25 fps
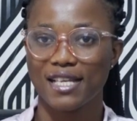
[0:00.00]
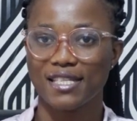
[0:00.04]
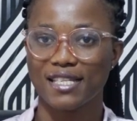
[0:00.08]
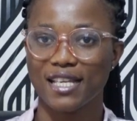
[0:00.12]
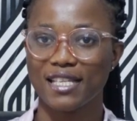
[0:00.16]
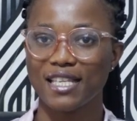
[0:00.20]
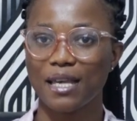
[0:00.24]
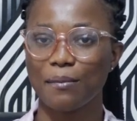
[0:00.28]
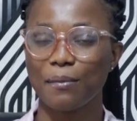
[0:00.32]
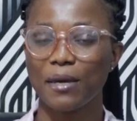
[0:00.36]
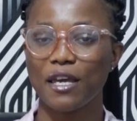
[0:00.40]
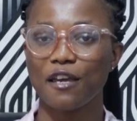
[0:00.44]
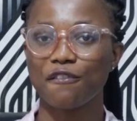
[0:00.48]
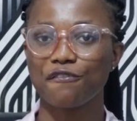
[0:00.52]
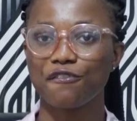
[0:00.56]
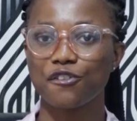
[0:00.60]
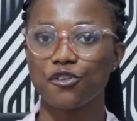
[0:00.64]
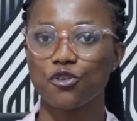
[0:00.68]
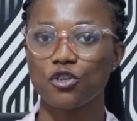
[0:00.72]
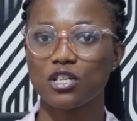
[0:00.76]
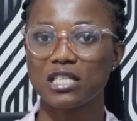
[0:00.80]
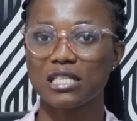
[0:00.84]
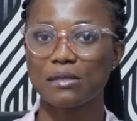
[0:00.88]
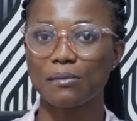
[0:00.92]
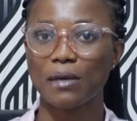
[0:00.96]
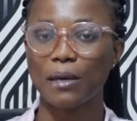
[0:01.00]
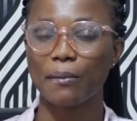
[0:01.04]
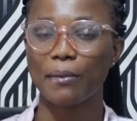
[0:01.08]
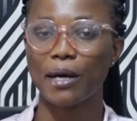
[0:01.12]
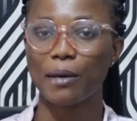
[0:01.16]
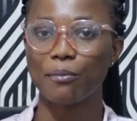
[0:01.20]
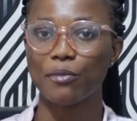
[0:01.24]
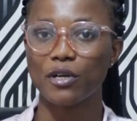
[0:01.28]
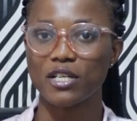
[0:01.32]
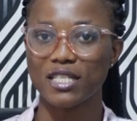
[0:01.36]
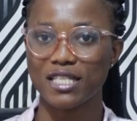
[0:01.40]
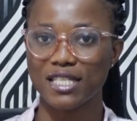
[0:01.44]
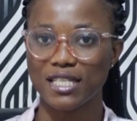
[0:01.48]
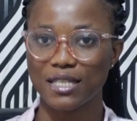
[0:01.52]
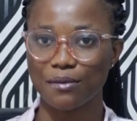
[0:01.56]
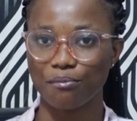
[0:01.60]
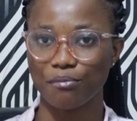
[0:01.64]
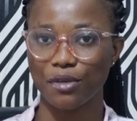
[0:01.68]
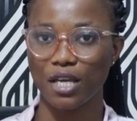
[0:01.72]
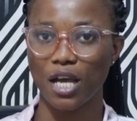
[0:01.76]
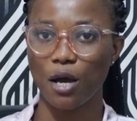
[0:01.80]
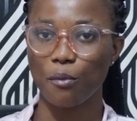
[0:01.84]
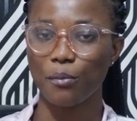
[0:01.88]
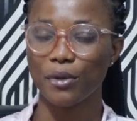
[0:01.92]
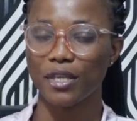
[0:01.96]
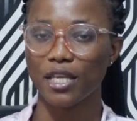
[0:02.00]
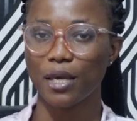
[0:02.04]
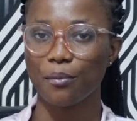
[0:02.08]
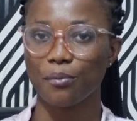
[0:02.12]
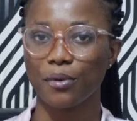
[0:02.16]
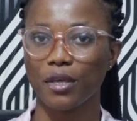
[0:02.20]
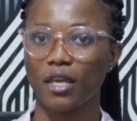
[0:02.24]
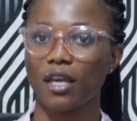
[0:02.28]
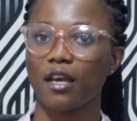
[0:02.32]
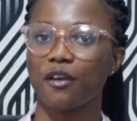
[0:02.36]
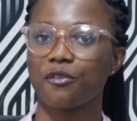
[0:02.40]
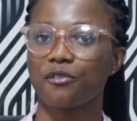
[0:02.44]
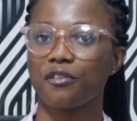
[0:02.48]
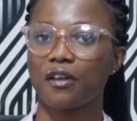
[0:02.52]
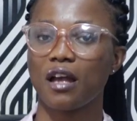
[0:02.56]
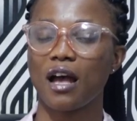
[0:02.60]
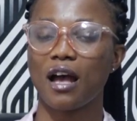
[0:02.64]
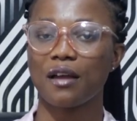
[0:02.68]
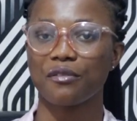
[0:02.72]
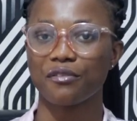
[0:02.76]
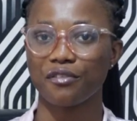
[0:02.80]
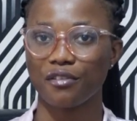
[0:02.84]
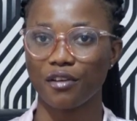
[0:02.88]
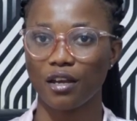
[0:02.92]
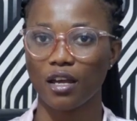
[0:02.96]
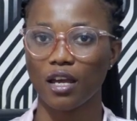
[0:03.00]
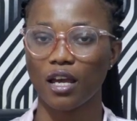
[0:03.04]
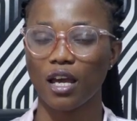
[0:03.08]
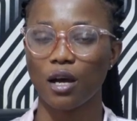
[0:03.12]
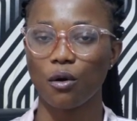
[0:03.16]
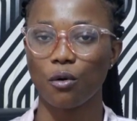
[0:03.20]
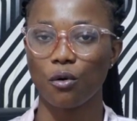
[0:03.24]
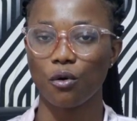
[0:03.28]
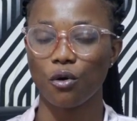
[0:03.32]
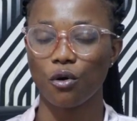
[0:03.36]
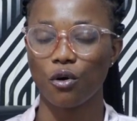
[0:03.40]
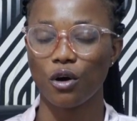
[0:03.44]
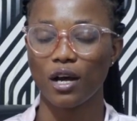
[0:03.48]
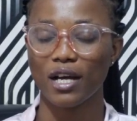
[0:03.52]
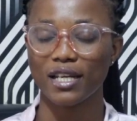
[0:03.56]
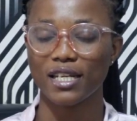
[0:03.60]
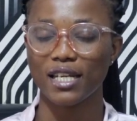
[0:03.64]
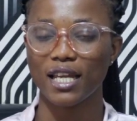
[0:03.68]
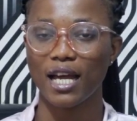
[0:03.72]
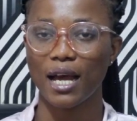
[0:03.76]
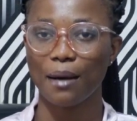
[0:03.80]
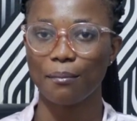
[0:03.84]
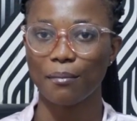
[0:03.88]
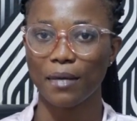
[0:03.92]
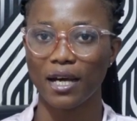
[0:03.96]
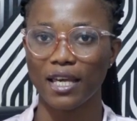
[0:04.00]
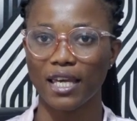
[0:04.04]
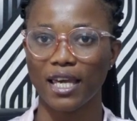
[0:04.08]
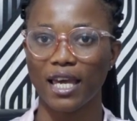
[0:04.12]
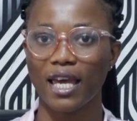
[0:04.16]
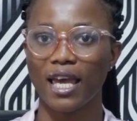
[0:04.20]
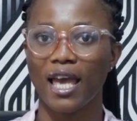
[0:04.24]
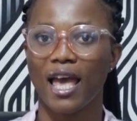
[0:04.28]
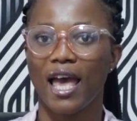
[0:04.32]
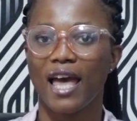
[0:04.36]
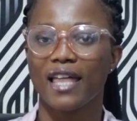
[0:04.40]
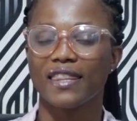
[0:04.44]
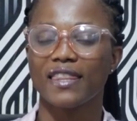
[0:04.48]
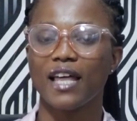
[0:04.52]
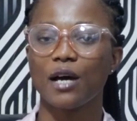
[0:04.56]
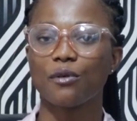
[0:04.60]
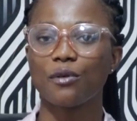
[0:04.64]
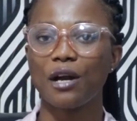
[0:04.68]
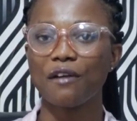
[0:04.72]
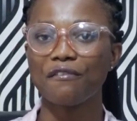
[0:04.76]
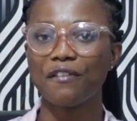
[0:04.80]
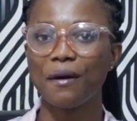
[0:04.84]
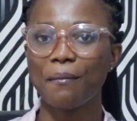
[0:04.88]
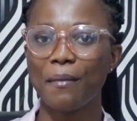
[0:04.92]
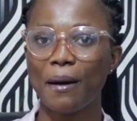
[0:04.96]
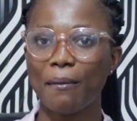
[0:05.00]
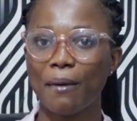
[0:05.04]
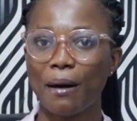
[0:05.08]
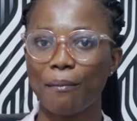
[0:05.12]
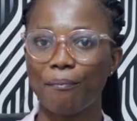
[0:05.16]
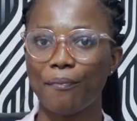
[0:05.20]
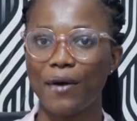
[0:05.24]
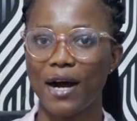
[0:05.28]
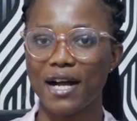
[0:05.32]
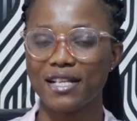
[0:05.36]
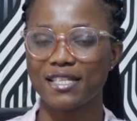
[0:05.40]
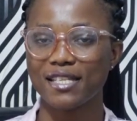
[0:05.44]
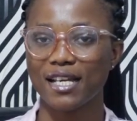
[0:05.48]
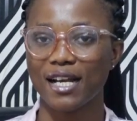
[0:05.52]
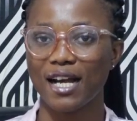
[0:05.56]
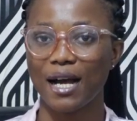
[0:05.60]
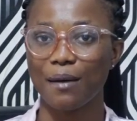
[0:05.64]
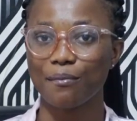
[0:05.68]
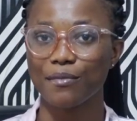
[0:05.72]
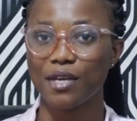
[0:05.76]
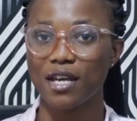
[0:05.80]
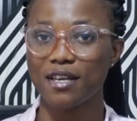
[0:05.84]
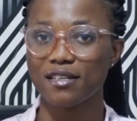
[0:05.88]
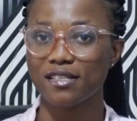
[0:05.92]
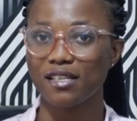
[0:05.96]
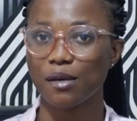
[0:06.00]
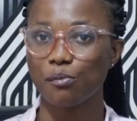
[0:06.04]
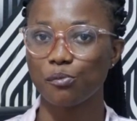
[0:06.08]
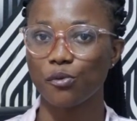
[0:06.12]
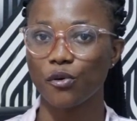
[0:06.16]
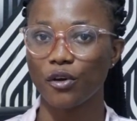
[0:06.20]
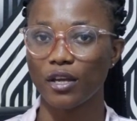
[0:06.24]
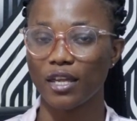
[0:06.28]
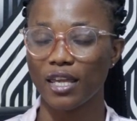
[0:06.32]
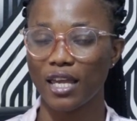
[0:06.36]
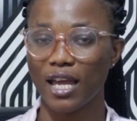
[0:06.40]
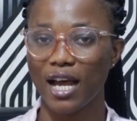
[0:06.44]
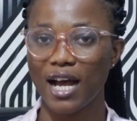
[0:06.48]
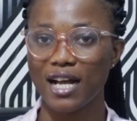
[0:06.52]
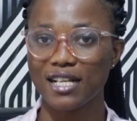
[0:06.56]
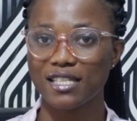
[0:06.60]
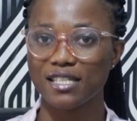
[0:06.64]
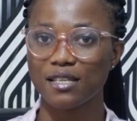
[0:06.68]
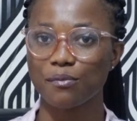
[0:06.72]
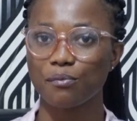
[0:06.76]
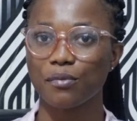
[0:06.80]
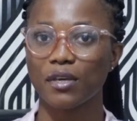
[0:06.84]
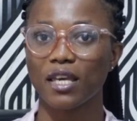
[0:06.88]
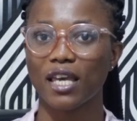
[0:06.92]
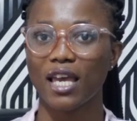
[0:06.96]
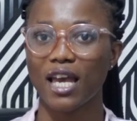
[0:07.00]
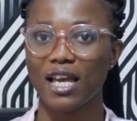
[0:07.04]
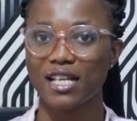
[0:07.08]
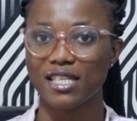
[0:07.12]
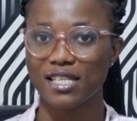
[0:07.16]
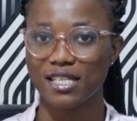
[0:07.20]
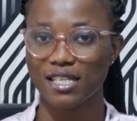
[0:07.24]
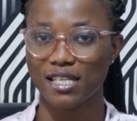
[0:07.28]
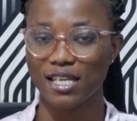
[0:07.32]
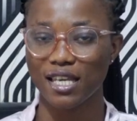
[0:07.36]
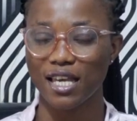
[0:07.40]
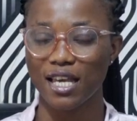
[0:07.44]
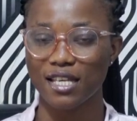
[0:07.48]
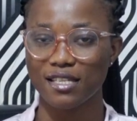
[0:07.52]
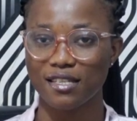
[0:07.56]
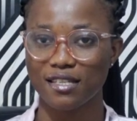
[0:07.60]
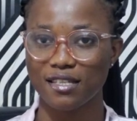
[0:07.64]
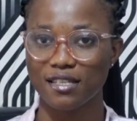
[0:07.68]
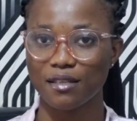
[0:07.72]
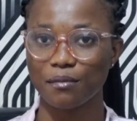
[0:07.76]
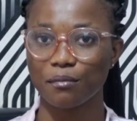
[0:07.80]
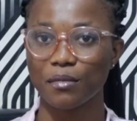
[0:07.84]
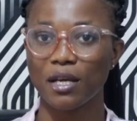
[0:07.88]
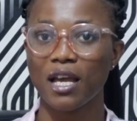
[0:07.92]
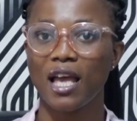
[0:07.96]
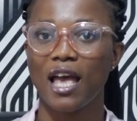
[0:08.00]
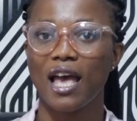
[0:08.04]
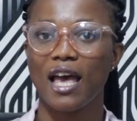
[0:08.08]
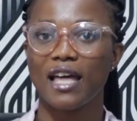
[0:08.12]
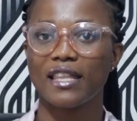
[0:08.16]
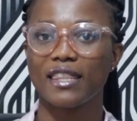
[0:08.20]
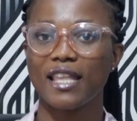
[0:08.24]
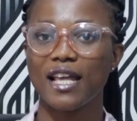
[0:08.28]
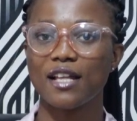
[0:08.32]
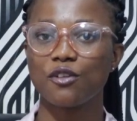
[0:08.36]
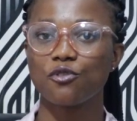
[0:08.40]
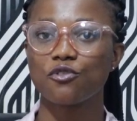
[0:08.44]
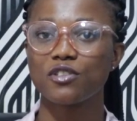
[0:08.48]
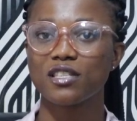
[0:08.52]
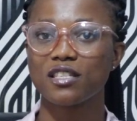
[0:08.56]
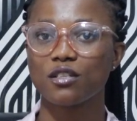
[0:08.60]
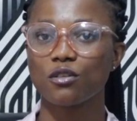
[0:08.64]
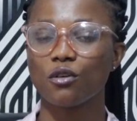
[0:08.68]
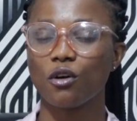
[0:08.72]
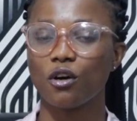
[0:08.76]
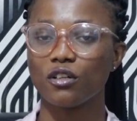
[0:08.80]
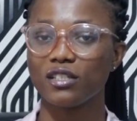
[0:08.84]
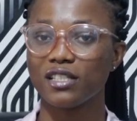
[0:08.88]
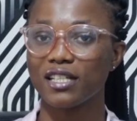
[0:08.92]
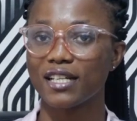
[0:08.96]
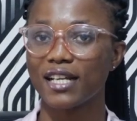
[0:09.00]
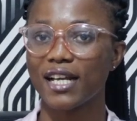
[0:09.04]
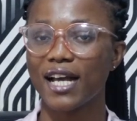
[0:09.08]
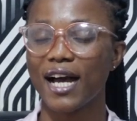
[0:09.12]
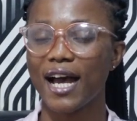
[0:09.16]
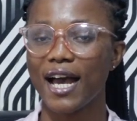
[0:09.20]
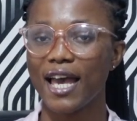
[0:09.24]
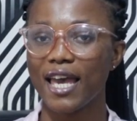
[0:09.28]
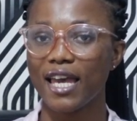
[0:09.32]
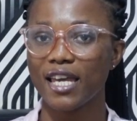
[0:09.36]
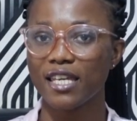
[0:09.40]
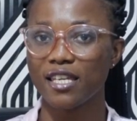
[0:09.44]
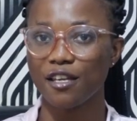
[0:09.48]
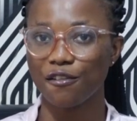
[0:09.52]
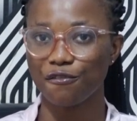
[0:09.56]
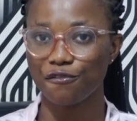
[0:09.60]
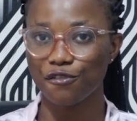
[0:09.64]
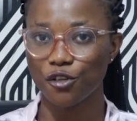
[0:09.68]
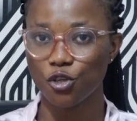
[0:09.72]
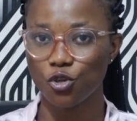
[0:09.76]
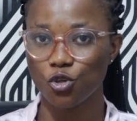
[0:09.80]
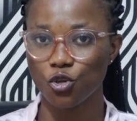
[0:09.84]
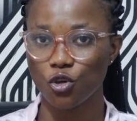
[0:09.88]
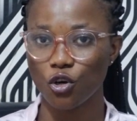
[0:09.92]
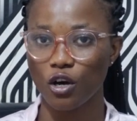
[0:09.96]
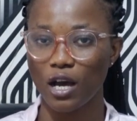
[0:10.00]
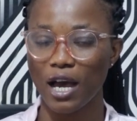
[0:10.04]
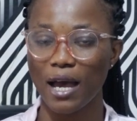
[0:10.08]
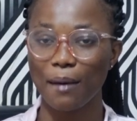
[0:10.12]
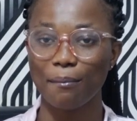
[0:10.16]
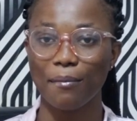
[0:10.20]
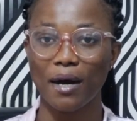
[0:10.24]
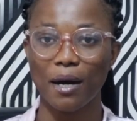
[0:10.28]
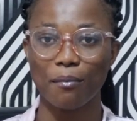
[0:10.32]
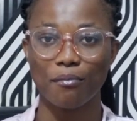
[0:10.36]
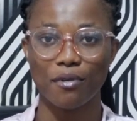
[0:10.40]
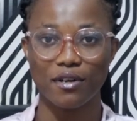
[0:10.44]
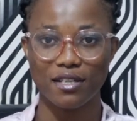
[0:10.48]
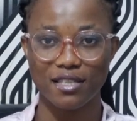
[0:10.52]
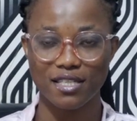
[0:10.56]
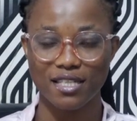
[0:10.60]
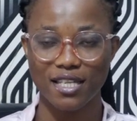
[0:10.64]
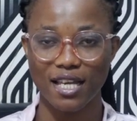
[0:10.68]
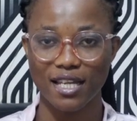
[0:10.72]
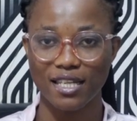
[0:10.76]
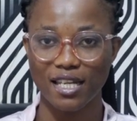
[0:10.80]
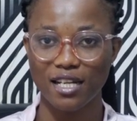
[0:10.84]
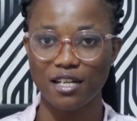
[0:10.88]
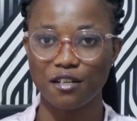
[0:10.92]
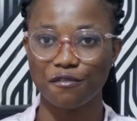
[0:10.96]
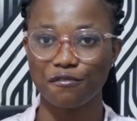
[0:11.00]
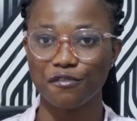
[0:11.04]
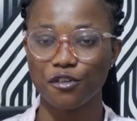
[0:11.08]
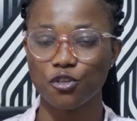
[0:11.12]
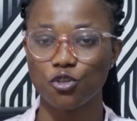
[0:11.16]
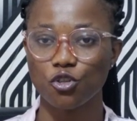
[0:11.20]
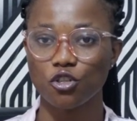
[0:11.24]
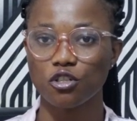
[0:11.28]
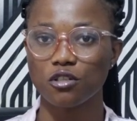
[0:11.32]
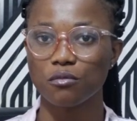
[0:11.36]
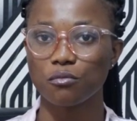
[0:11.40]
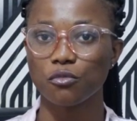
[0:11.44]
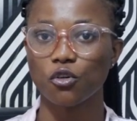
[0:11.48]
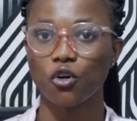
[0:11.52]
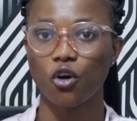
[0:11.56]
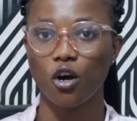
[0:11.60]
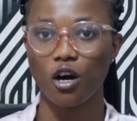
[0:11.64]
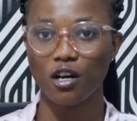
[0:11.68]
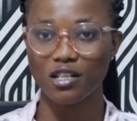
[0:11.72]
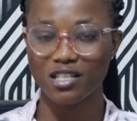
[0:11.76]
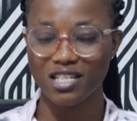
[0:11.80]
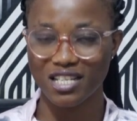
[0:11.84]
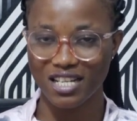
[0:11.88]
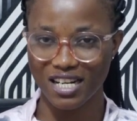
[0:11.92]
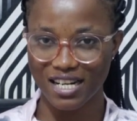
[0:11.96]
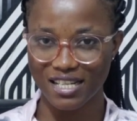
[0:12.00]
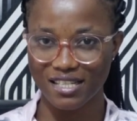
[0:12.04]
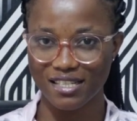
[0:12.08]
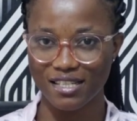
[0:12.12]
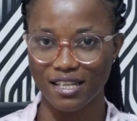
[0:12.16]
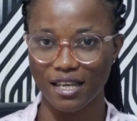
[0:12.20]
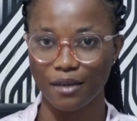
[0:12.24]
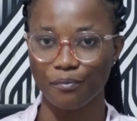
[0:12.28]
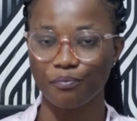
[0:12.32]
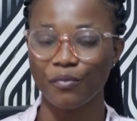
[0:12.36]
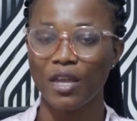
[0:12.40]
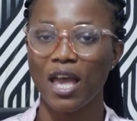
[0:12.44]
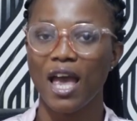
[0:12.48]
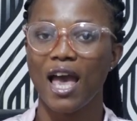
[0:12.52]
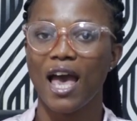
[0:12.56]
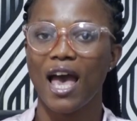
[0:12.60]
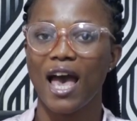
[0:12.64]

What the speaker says: send a baby videos, be about bond, team, be our binya, be a share, our hall, a day, am I. Now, Reverend Mama Pata, come here, I say broken heart to be at a sim, and then until Odin can a video, a babonti, and any video, no, or chresse.